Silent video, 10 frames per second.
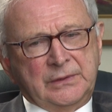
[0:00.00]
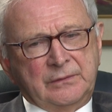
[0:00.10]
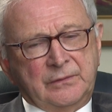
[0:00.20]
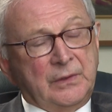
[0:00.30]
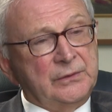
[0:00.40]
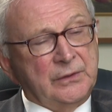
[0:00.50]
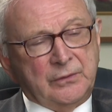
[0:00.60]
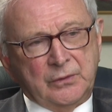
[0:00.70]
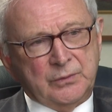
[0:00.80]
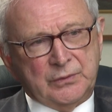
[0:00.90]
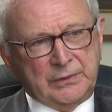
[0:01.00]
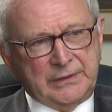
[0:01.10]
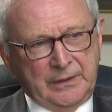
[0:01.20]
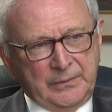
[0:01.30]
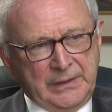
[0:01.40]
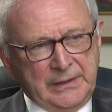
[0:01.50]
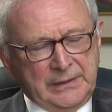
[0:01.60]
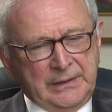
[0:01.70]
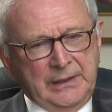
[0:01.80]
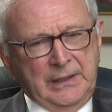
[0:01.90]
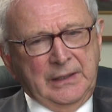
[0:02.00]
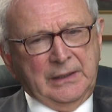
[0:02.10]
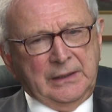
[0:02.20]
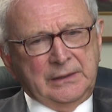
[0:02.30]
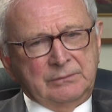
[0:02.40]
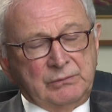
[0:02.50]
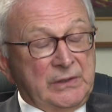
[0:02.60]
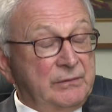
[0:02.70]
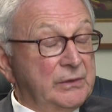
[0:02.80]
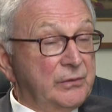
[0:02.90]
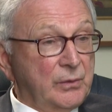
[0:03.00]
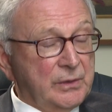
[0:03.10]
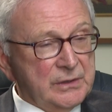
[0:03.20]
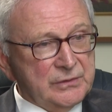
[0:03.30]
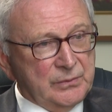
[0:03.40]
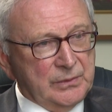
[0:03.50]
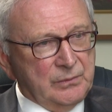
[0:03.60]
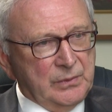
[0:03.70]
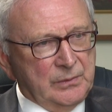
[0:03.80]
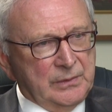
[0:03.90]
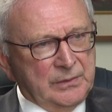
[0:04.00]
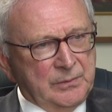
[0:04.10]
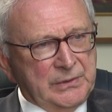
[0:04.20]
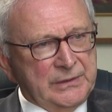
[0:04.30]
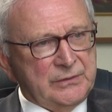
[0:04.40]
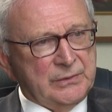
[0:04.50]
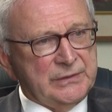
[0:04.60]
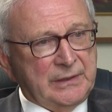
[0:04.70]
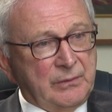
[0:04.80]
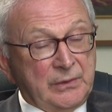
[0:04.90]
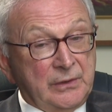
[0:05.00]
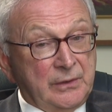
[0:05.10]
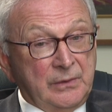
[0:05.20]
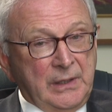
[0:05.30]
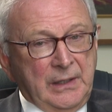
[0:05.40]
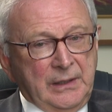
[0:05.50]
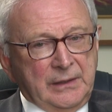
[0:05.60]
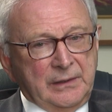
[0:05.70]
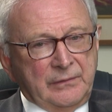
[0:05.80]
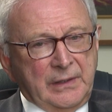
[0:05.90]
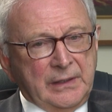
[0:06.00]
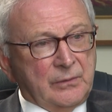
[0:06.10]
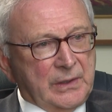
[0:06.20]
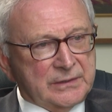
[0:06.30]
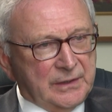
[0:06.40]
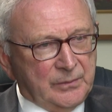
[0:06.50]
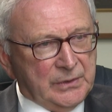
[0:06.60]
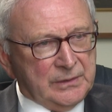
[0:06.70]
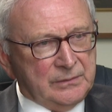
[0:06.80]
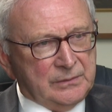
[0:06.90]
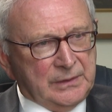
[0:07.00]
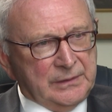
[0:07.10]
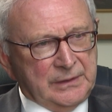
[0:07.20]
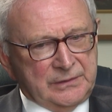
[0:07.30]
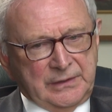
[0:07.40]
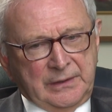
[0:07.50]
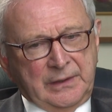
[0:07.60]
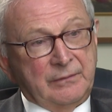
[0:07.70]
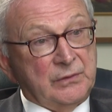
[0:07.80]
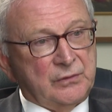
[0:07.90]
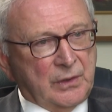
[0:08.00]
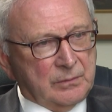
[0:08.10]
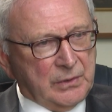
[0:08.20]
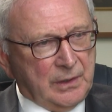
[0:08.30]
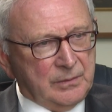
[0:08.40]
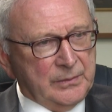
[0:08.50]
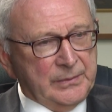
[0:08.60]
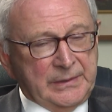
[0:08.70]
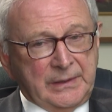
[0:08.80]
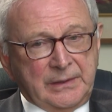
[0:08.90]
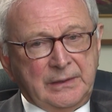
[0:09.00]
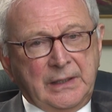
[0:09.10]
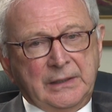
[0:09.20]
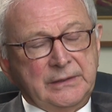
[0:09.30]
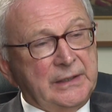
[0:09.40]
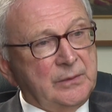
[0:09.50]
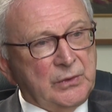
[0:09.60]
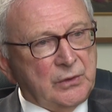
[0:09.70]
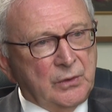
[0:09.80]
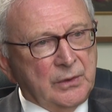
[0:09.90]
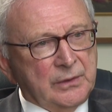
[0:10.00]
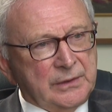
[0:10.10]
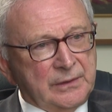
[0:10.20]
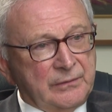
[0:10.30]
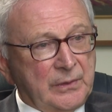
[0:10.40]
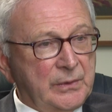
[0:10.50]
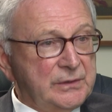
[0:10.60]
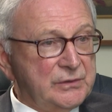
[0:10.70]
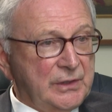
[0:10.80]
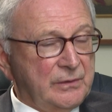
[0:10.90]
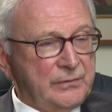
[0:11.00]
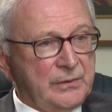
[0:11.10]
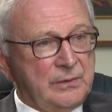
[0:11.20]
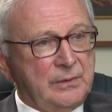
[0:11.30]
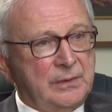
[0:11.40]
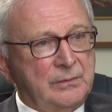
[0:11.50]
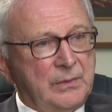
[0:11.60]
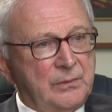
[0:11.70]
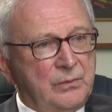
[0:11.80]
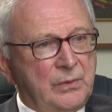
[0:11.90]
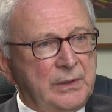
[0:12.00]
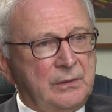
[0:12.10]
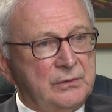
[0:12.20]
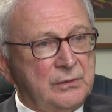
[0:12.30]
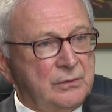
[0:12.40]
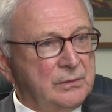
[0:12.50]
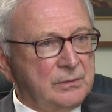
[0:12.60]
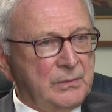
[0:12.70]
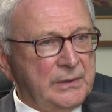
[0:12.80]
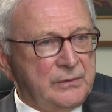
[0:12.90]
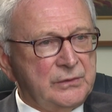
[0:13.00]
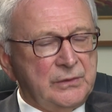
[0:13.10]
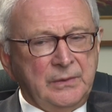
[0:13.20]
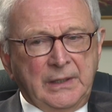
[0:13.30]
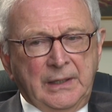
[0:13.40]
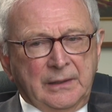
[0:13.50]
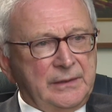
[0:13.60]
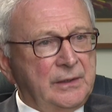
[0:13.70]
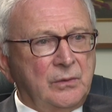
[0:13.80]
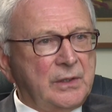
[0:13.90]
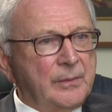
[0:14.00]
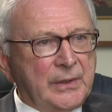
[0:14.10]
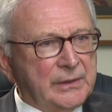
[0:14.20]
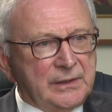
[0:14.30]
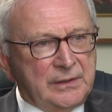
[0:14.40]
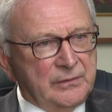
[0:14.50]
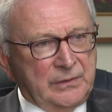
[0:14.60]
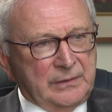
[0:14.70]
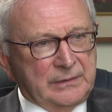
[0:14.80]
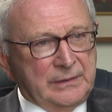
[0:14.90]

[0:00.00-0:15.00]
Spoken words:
volunteer groups will tell me, and even the authorities the police will say, well, if I arrest someone that's having a drug problem and I take them to court, and if they went to jail for a week or two or a month or two, they don't come out any different.